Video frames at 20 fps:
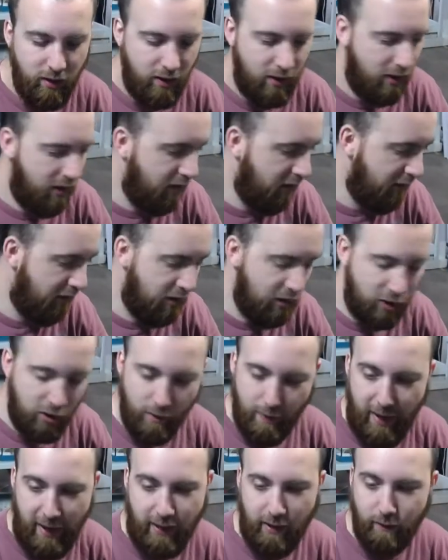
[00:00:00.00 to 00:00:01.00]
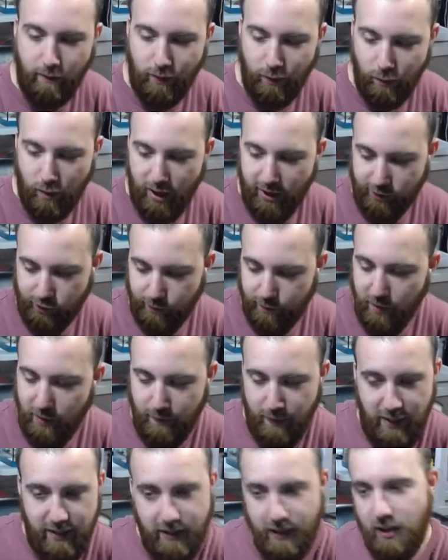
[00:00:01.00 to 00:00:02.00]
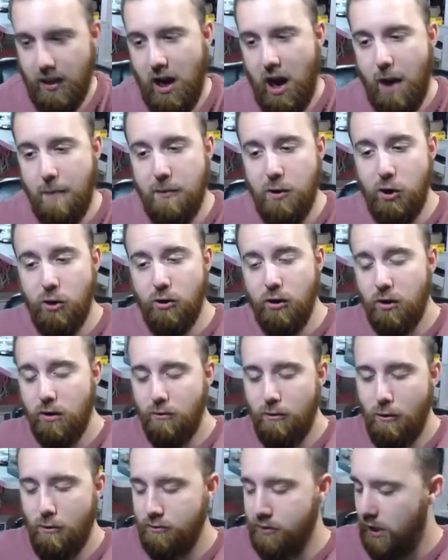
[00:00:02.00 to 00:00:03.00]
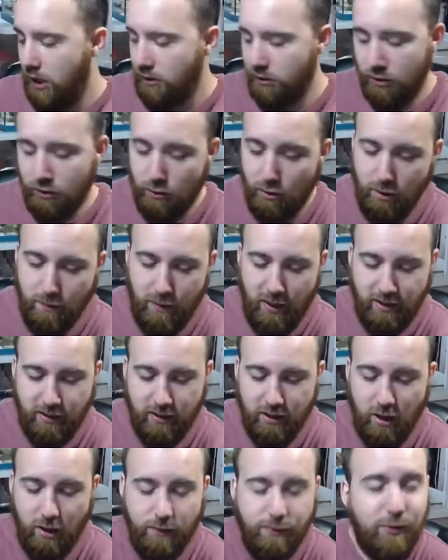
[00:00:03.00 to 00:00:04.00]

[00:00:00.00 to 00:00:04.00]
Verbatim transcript: Uh, you could go back and rewatch, but basically, I'm new to the rosette sword myself,